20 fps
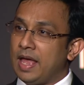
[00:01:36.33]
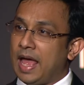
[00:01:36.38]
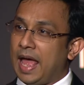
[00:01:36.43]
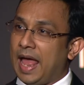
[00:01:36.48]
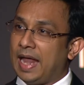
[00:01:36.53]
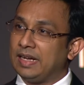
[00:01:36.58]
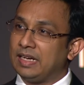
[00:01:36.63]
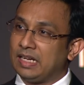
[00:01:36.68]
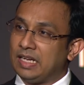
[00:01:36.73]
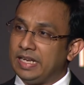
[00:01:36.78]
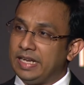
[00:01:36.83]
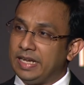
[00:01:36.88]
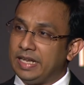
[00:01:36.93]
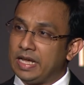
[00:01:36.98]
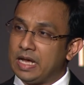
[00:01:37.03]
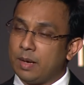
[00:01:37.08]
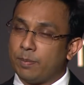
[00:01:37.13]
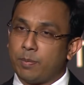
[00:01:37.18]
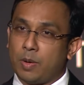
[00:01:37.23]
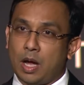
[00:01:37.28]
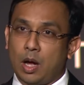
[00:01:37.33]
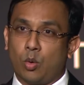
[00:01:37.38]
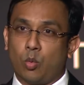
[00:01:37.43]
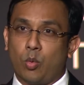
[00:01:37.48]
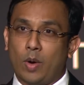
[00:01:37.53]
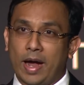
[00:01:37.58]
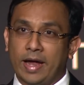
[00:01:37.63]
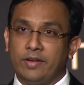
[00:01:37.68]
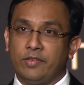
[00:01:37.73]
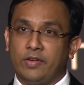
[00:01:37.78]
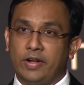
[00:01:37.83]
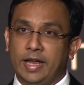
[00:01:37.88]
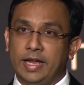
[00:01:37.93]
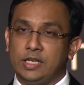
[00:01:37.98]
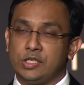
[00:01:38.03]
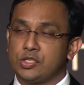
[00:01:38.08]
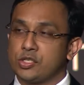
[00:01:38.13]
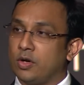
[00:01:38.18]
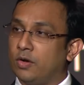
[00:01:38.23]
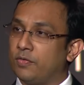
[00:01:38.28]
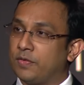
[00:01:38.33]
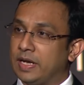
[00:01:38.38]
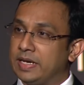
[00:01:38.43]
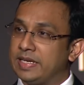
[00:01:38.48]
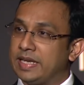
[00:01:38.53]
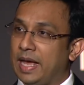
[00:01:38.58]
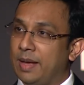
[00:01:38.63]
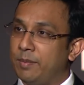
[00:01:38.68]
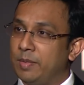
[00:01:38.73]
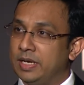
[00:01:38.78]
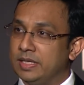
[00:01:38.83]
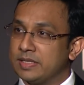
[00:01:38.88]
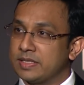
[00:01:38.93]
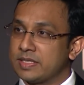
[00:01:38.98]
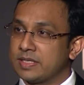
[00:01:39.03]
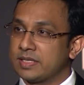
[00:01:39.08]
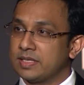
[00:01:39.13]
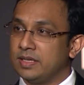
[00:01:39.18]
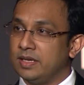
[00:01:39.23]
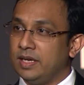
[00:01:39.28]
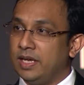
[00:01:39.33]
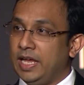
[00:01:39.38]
and cleaning up a wide range of contaminants.